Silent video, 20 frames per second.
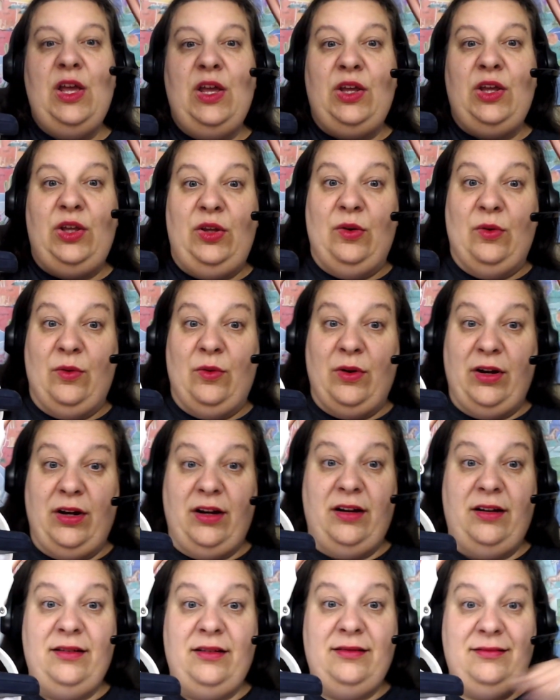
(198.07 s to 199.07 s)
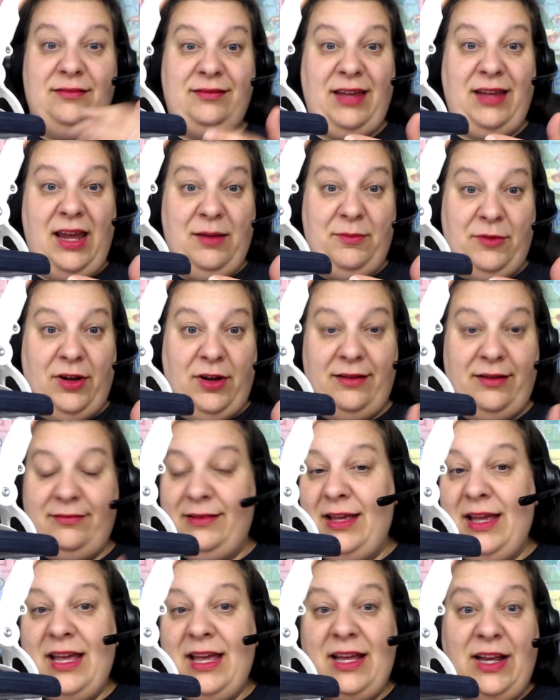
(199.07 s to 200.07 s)
your camera.
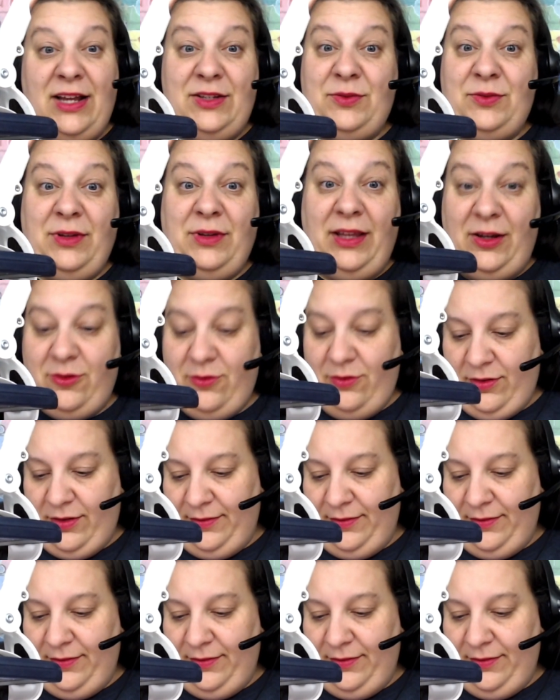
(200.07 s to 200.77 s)
It's really cool.